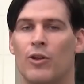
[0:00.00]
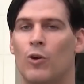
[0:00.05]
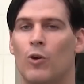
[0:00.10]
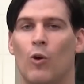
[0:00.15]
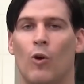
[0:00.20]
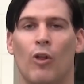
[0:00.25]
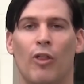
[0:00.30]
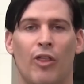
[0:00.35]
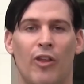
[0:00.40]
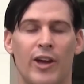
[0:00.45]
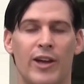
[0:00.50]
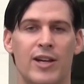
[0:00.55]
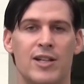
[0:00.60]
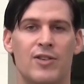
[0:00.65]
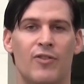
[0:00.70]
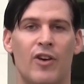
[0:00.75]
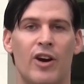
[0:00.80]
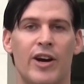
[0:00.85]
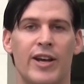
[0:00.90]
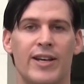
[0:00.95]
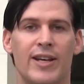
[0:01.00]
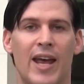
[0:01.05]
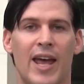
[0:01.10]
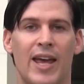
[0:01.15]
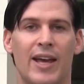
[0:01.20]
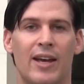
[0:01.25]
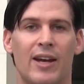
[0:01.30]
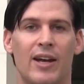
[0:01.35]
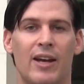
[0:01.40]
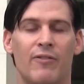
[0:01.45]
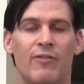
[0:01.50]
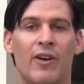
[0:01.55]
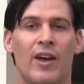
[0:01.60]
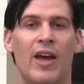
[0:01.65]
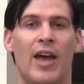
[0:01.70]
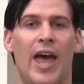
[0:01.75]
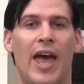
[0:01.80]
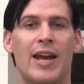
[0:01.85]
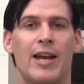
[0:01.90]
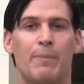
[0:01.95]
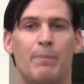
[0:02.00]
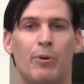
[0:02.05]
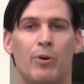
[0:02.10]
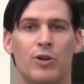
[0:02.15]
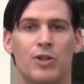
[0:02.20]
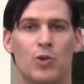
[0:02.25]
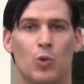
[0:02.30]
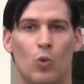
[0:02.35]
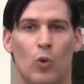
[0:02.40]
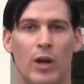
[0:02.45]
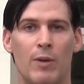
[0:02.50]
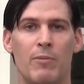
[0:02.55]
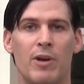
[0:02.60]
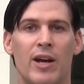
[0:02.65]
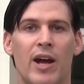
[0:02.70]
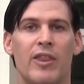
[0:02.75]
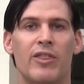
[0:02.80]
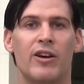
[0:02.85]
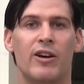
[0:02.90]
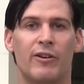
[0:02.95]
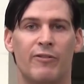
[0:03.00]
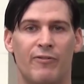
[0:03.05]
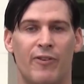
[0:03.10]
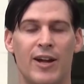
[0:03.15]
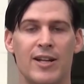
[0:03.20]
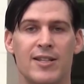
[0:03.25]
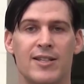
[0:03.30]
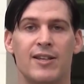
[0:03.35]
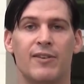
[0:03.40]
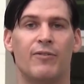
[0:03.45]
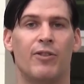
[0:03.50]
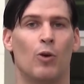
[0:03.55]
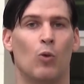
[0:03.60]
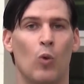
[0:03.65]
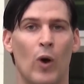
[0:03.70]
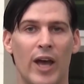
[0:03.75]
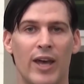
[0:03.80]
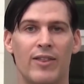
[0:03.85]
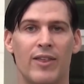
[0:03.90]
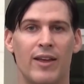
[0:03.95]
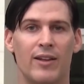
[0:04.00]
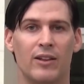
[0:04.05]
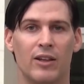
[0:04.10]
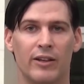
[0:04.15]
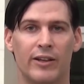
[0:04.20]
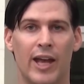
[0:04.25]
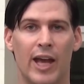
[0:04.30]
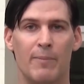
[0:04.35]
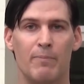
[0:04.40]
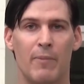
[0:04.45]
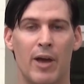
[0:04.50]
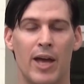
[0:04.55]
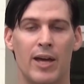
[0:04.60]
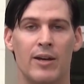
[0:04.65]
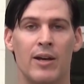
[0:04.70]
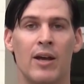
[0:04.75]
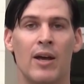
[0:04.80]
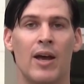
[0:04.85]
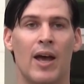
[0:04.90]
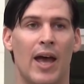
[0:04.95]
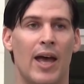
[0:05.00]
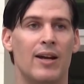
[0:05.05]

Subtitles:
So the whole thing is very negative, and it puts women on the offensive the way they look at men,